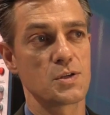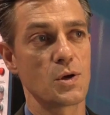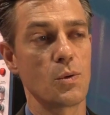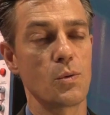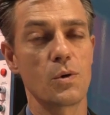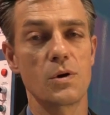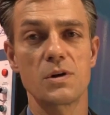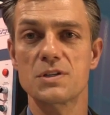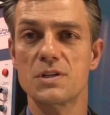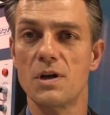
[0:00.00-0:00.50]
So
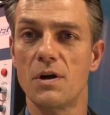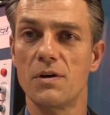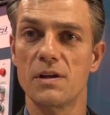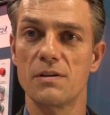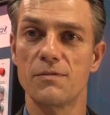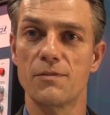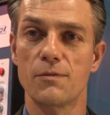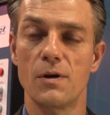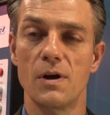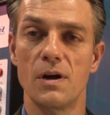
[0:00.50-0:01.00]
we're
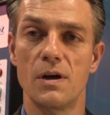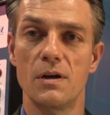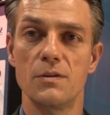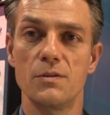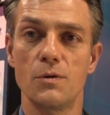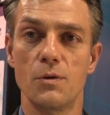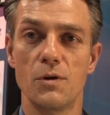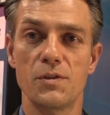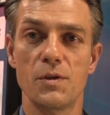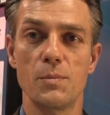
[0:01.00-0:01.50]
starting Forel
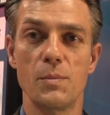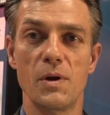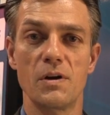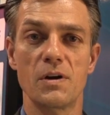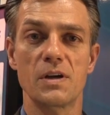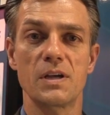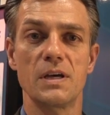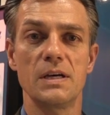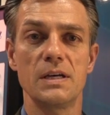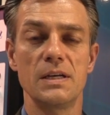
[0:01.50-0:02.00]
North
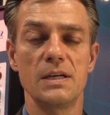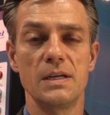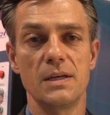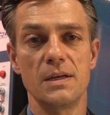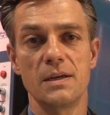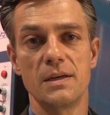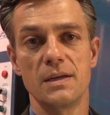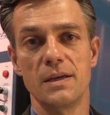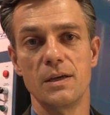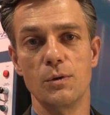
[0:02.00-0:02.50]
America.
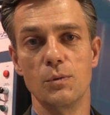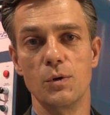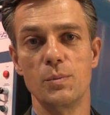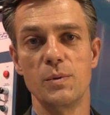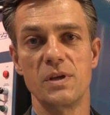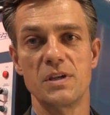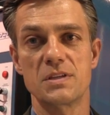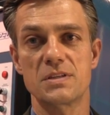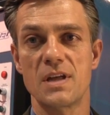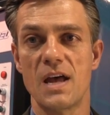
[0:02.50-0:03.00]
It will
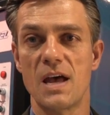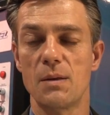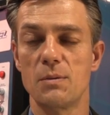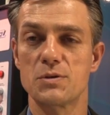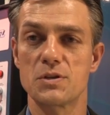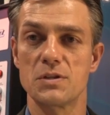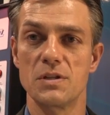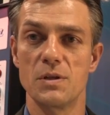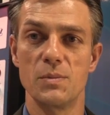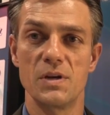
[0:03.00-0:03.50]
be
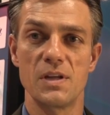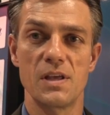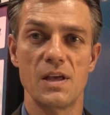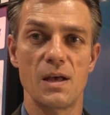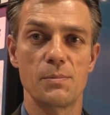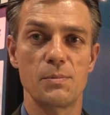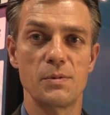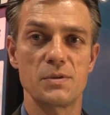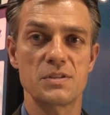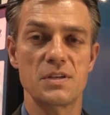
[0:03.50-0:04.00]
established in the
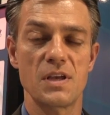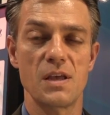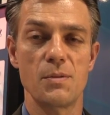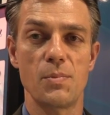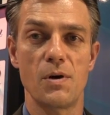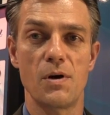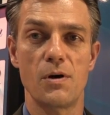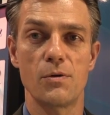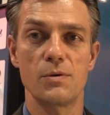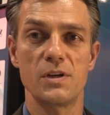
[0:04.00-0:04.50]
Minneapolis-St.
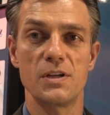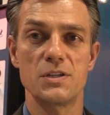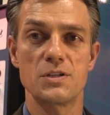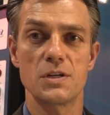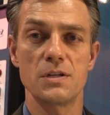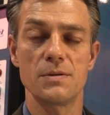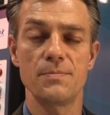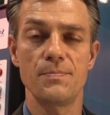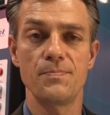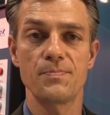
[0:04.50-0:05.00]
Paul
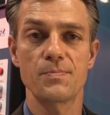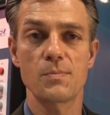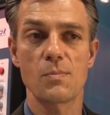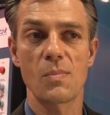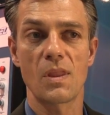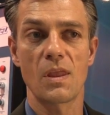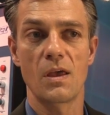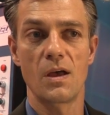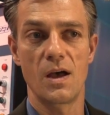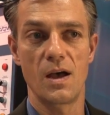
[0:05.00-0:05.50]
region.
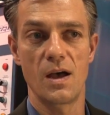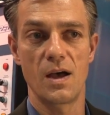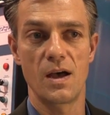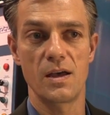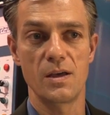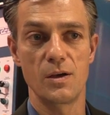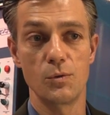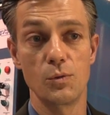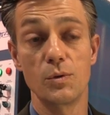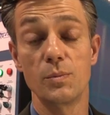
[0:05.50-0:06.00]

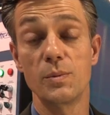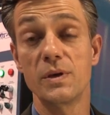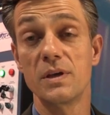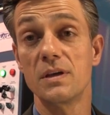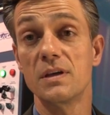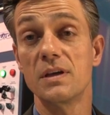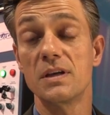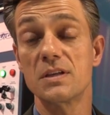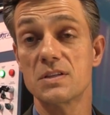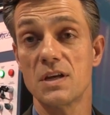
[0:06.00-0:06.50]
Uh, it will be
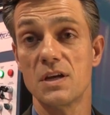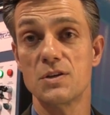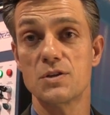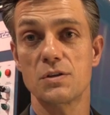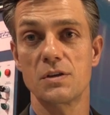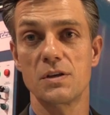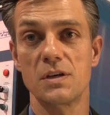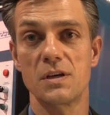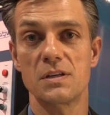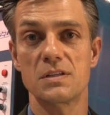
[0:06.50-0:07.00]

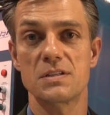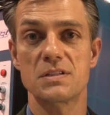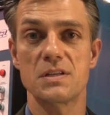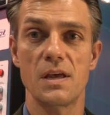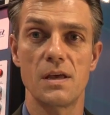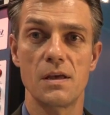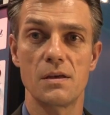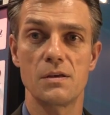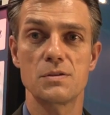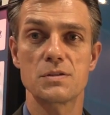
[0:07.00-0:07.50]
essentially a
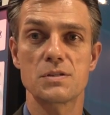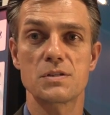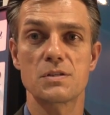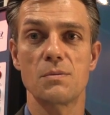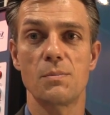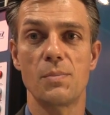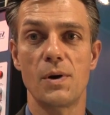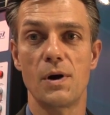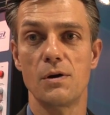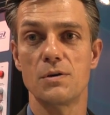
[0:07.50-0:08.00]
sales,
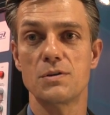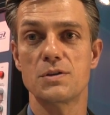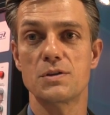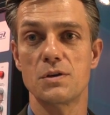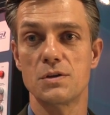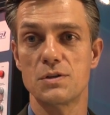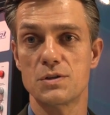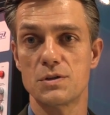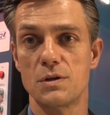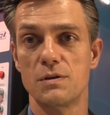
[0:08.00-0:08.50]
parts,
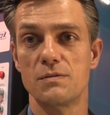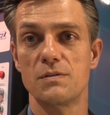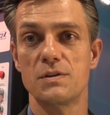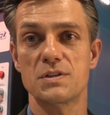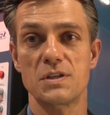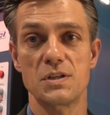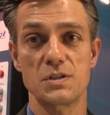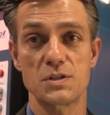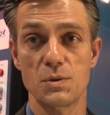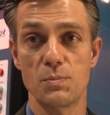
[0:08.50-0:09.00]

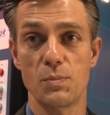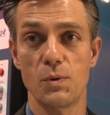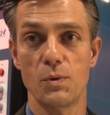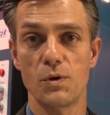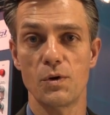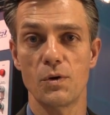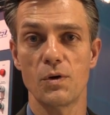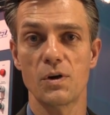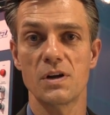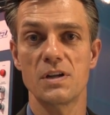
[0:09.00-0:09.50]
service, and
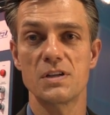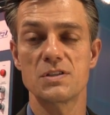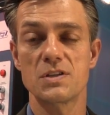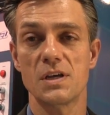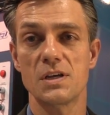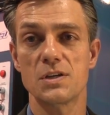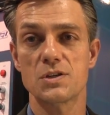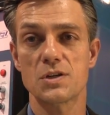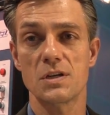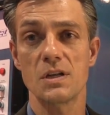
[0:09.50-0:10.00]
support
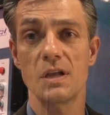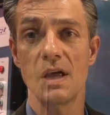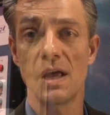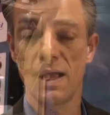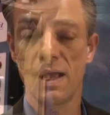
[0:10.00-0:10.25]
organization.